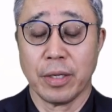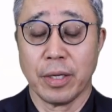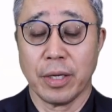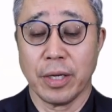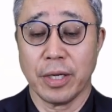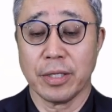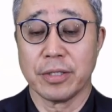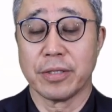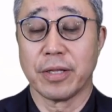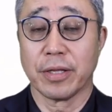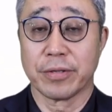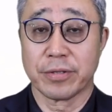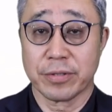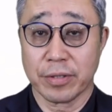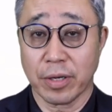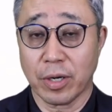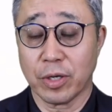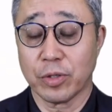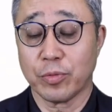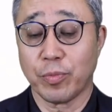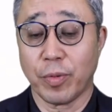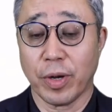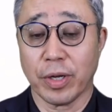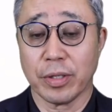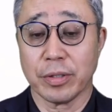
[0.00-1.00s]
the
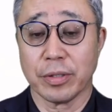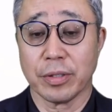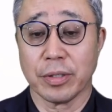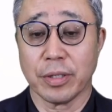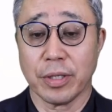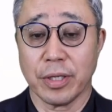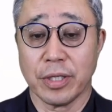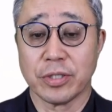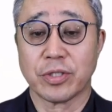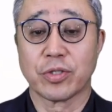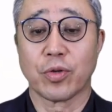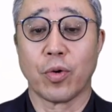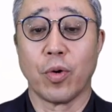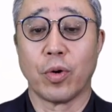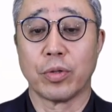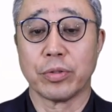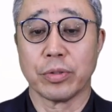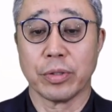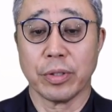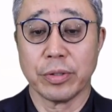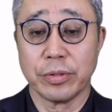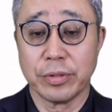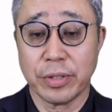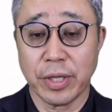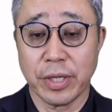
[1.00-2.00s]
third one is
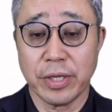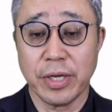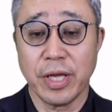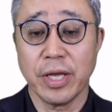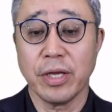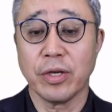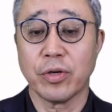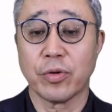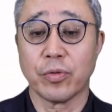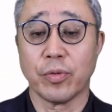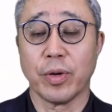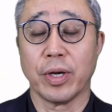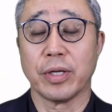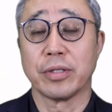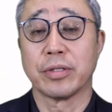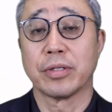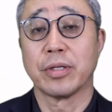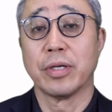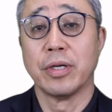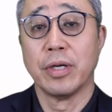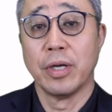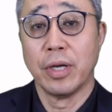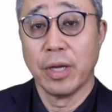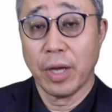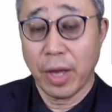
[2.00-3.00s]
called delinquent
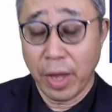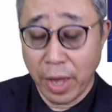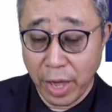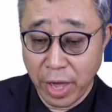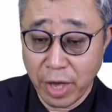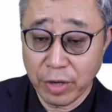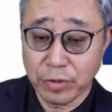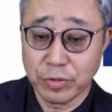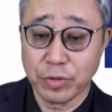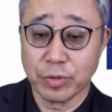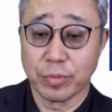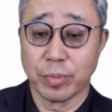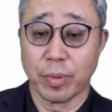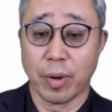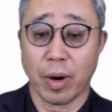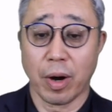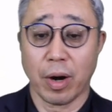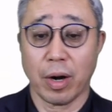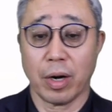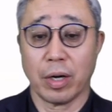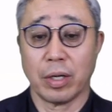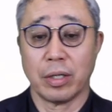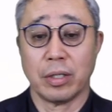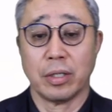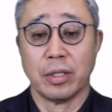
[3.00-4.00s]

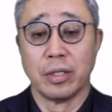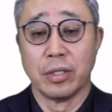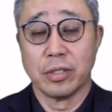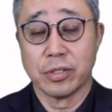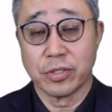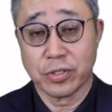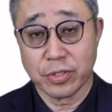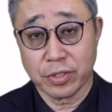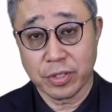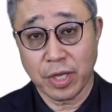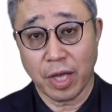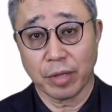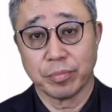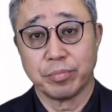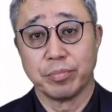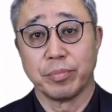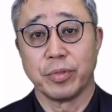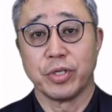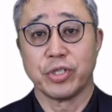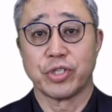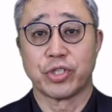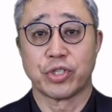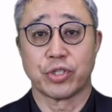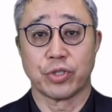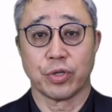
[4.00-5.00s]
FBAR
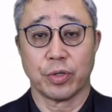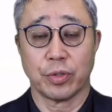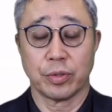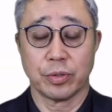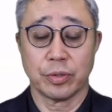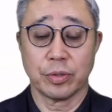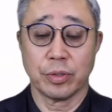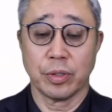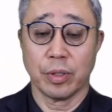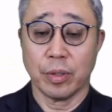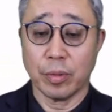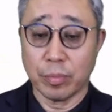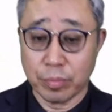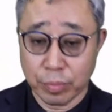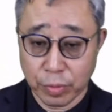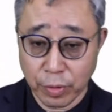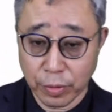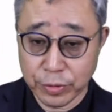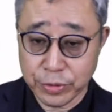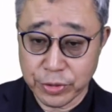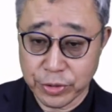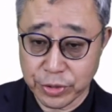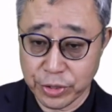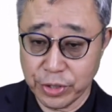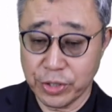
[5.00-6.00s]
submission
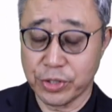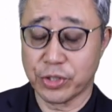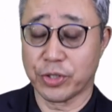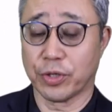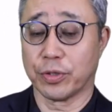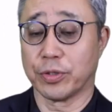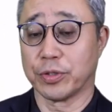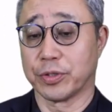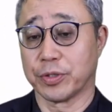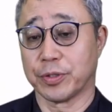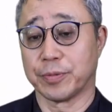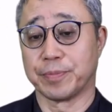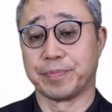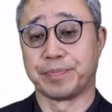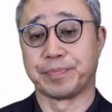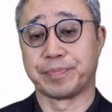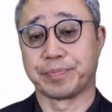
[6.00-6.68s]
procedures.